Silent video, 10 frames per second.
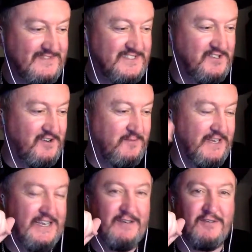Do you know what I
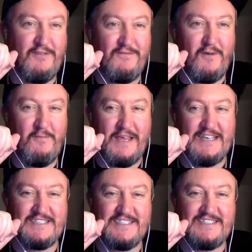mean? He could confirm my
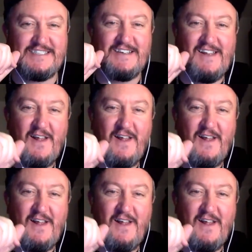innocence.